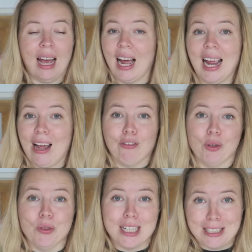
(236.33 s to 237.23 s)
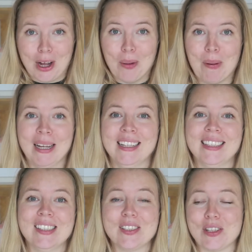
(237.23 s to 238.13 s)
I have used it up.
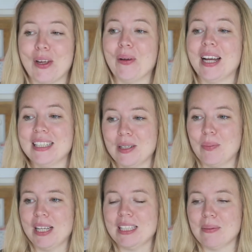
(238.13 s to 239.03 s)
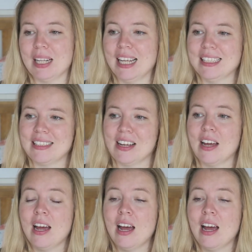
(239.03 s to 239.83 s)
So I did buy some cleanser.